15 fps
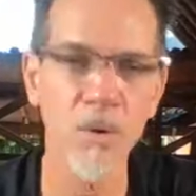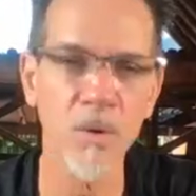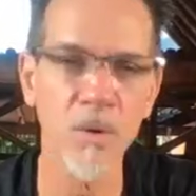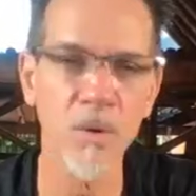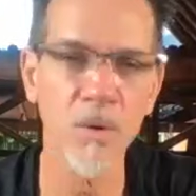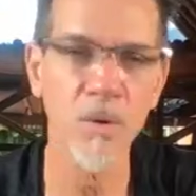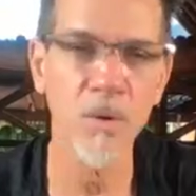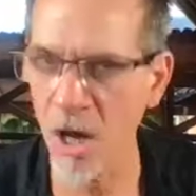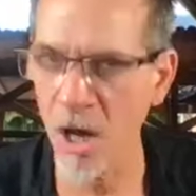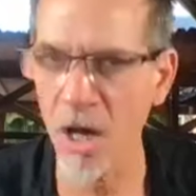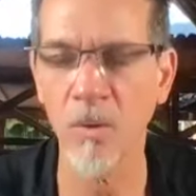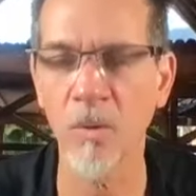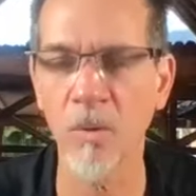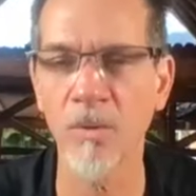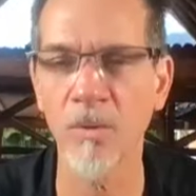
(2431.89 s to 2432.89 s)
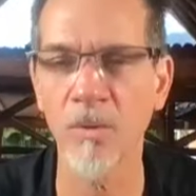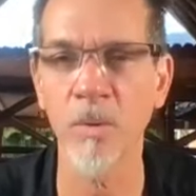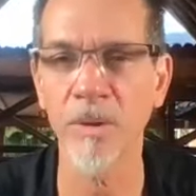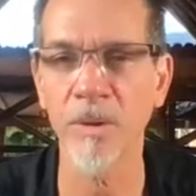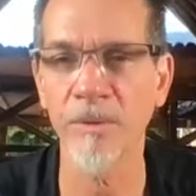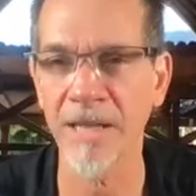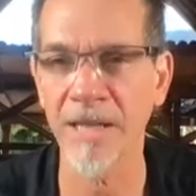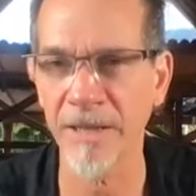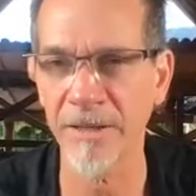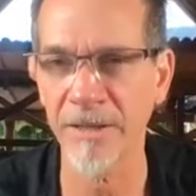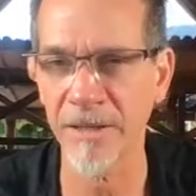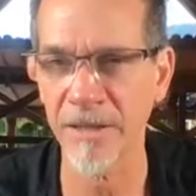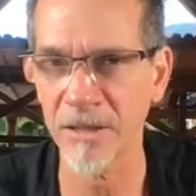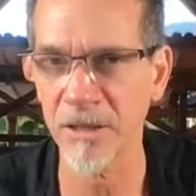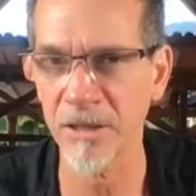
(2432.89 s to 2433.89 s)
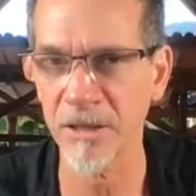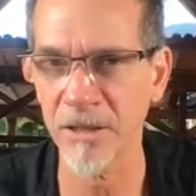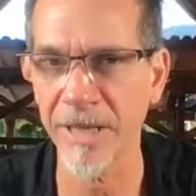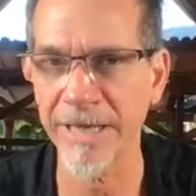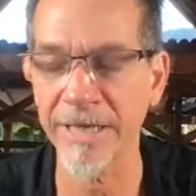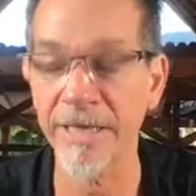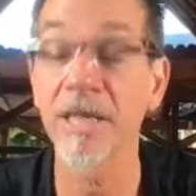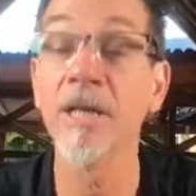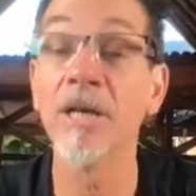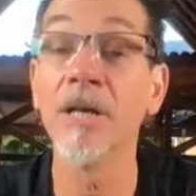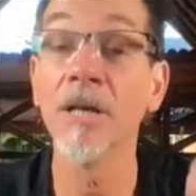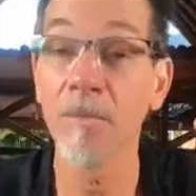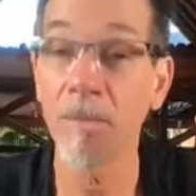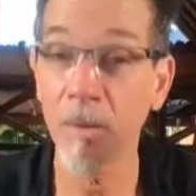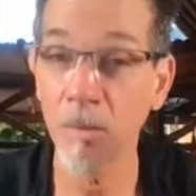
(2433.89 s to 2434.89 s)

which is the not the only reality that exists on the planet.